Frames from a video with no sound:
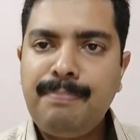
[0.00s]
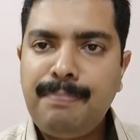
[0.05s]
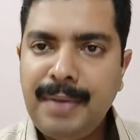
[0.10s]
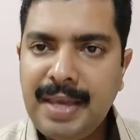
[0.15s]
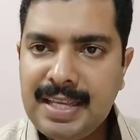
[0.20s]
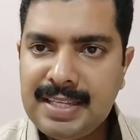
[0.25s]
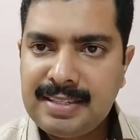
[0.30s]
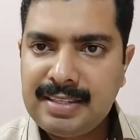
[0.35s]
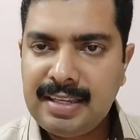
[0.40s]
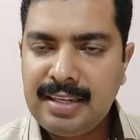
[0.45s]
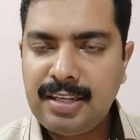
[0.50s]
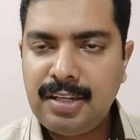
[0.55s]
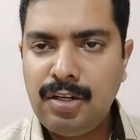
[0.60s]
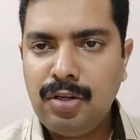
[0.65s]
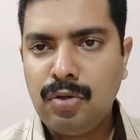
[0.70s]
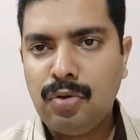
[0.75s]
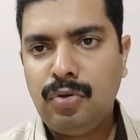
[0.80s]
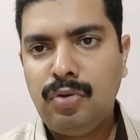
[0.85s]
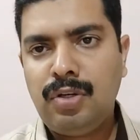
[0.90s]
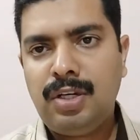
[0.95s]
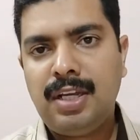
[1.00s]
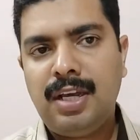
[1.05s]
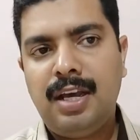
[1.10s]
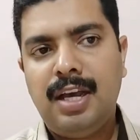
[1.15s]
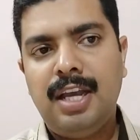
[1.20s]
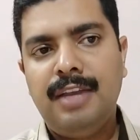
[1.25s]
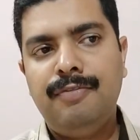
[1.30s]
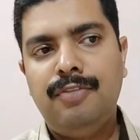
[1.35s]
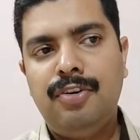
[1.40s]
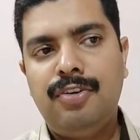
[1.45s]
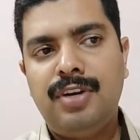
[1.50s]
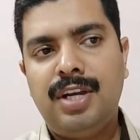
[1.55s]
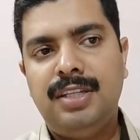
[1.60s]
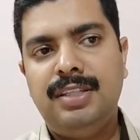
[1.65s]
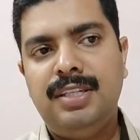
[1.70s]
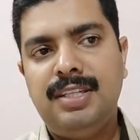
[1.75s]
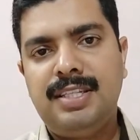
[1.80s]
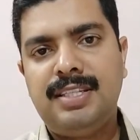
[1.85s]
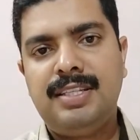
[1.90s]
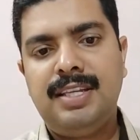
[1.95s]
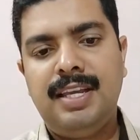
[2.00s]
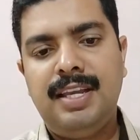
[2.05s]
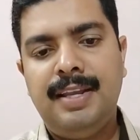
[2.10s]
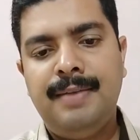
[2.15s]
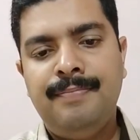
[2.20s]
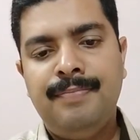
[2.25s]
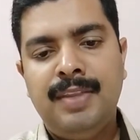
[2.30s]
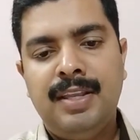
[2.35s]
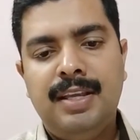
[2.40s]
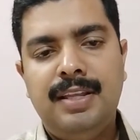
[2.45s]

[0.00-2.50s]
basic note, I would rather say